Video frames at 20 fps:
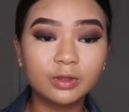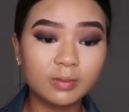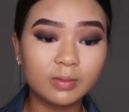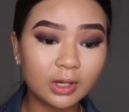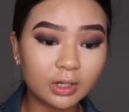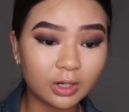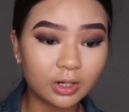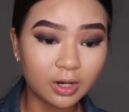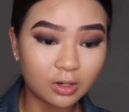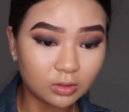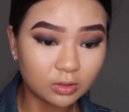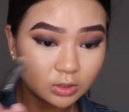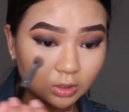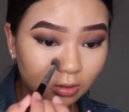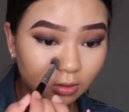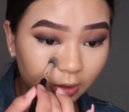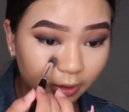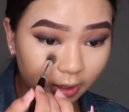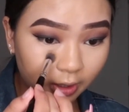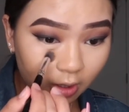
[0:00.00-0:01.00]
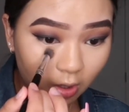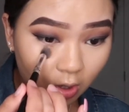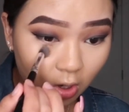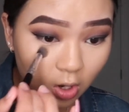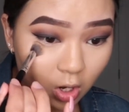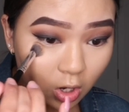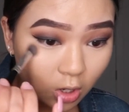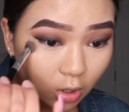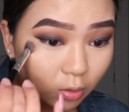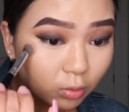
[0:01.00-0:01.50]
The powder I used earlier
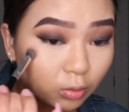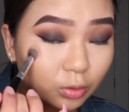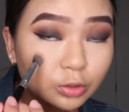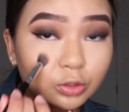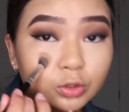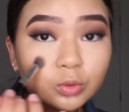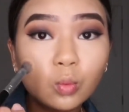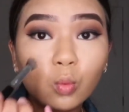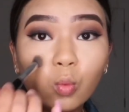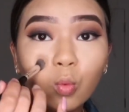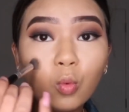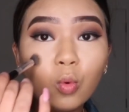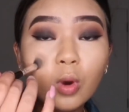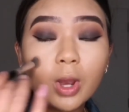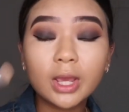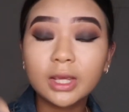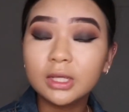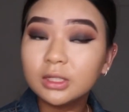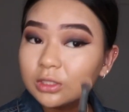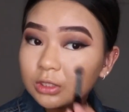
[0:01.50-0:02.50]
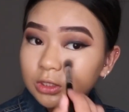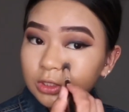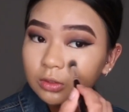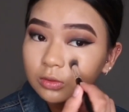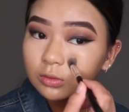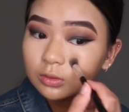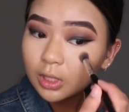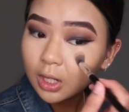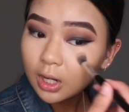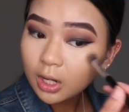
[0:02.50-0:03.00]
was way
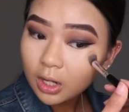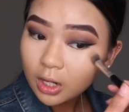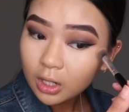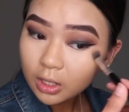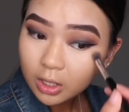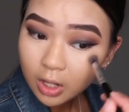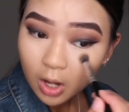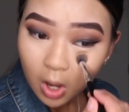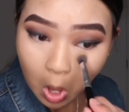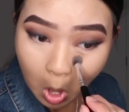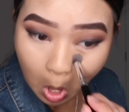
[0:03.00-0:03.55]
too dark.